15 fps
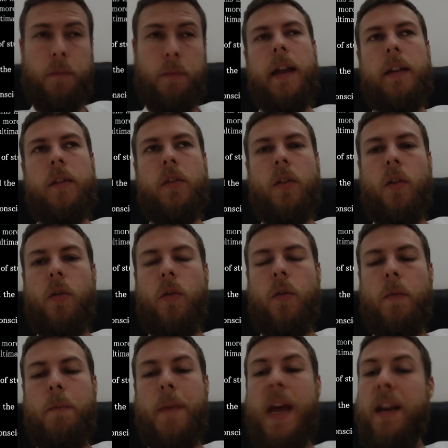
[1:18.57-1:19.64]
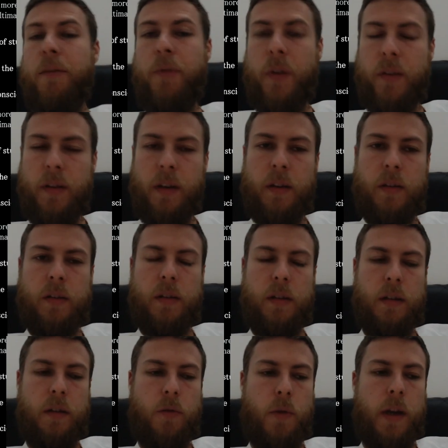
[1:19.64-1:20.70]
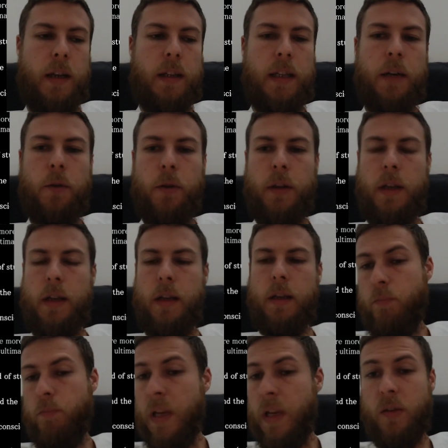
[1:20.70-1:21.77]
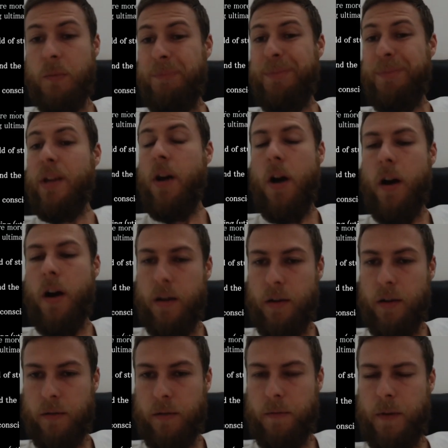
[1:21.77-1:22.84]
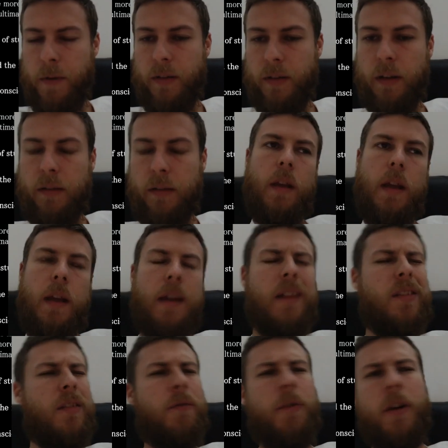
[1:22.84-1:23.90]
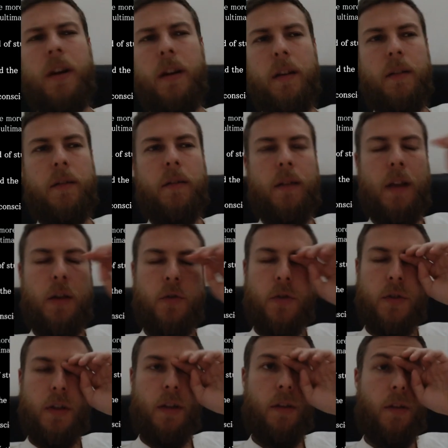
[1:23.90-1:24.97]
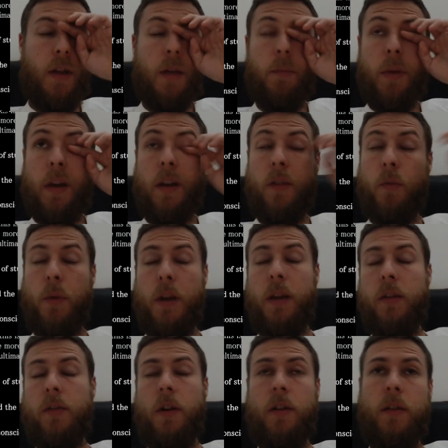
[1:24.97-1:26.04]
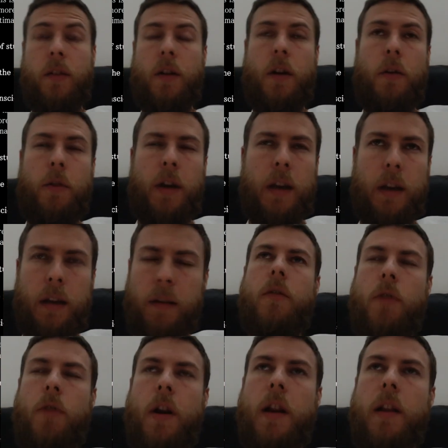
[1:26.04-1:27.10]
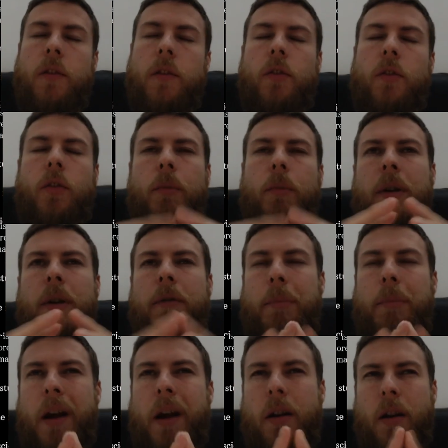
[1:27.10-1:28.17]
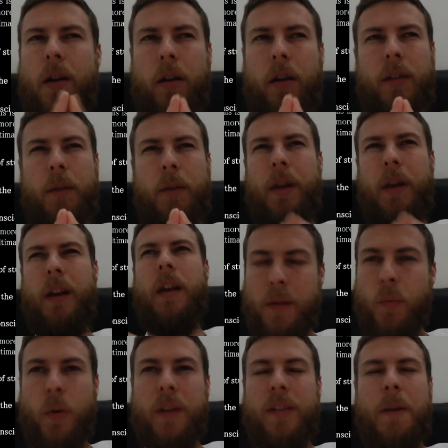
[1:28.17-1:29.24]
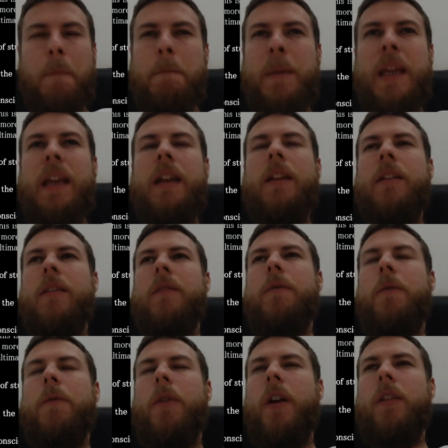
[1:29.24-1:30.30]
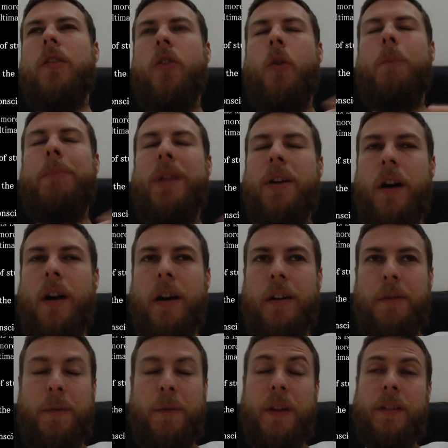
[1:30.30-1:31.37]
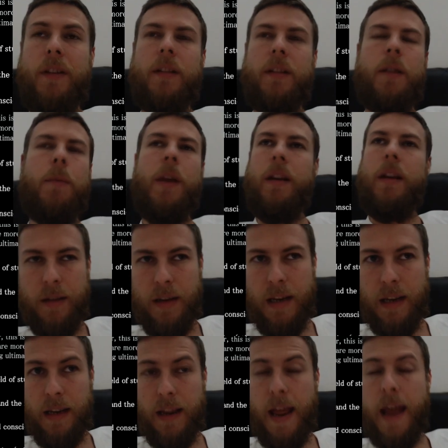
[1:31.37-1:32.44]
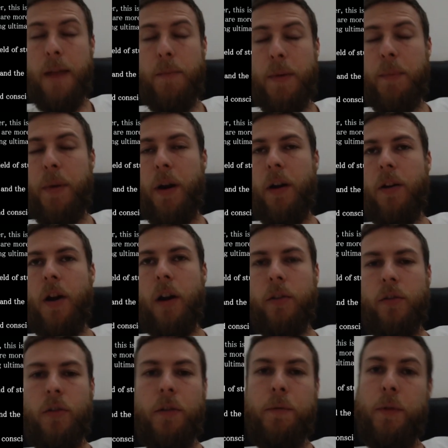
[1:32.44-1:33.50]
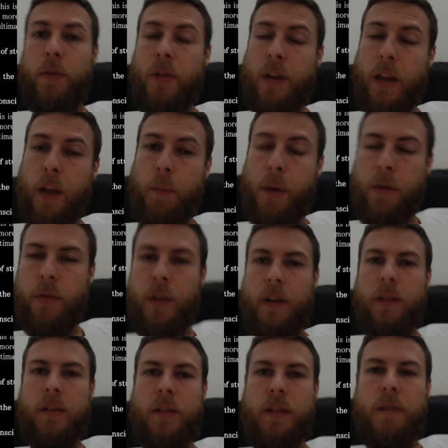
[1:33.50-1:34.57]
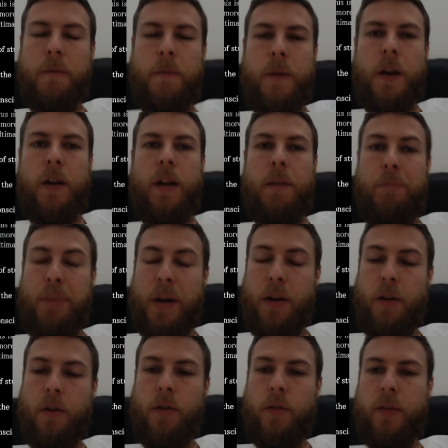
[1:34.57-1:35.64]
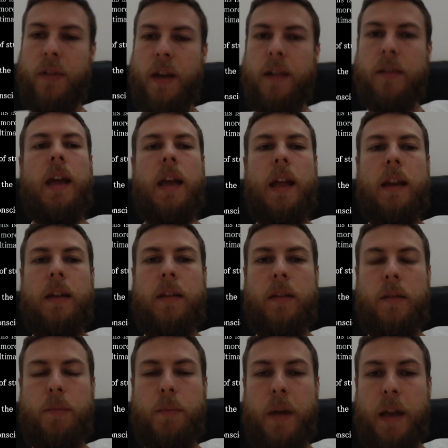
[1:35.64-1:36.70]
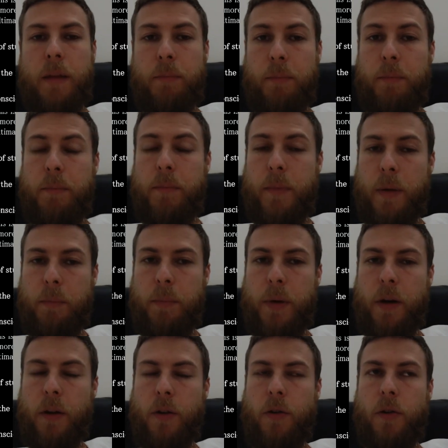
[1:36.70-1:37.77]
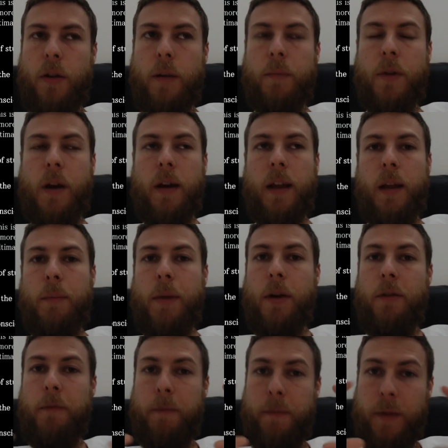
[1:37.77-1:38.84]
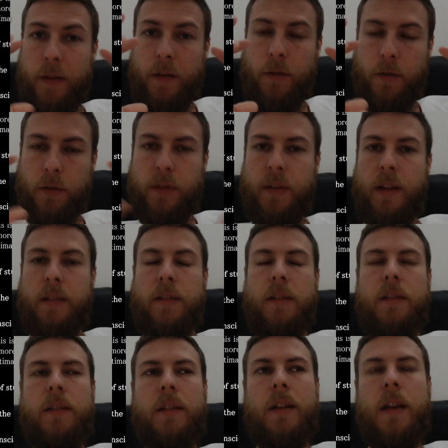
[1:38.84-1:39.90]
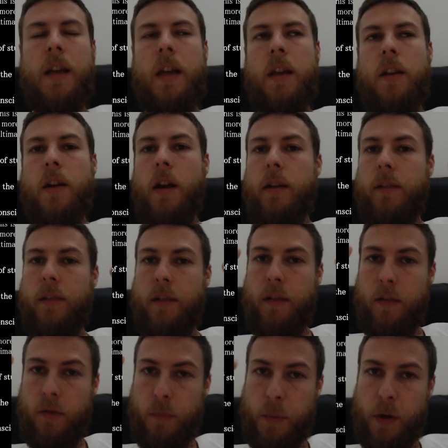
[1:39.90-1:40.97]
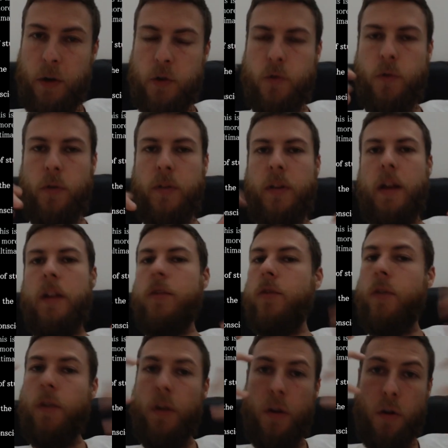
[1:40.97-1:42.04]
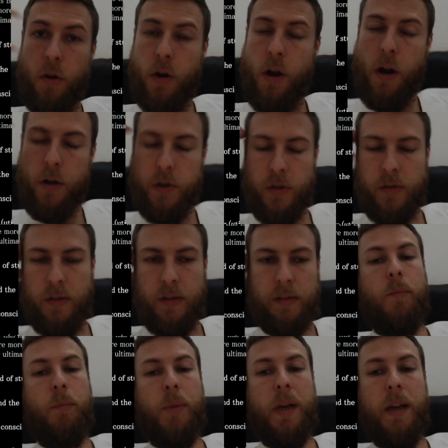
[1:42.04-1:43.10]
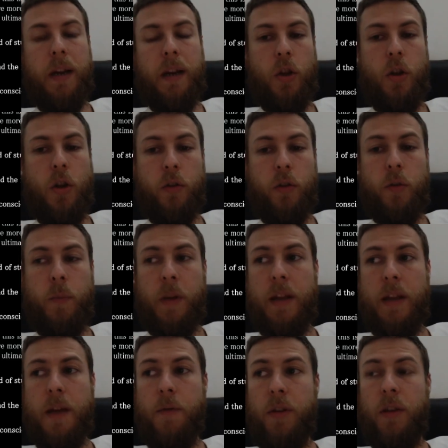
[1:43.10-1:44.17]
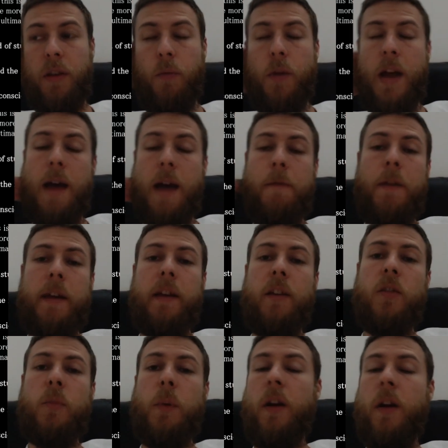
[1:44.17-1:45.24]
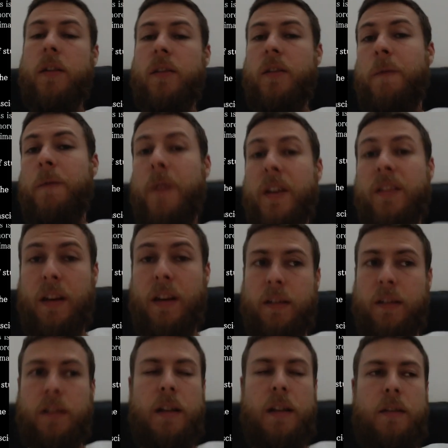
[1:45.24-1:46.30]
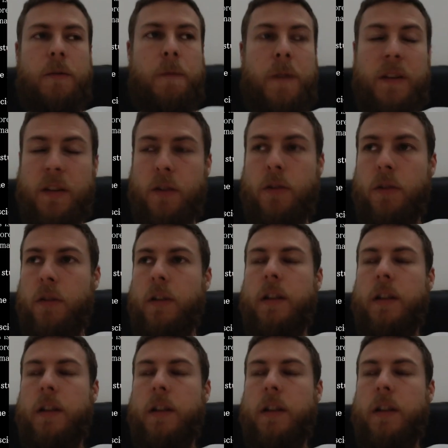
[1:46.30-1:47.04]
And so metaphysics quite literally means beyond physics. And it's a very interesting thing because we start to already run into a bit of a paradox. I mean, what does it mean for us to go beyond physics? I mean, it can be paradoxical if you're thinking about things in a very empirical sense. And by empirical, I'm talking about physical senses, not spiritual sense or consciousness. But ultimately, everything we have, like experience, is physics. It's physical.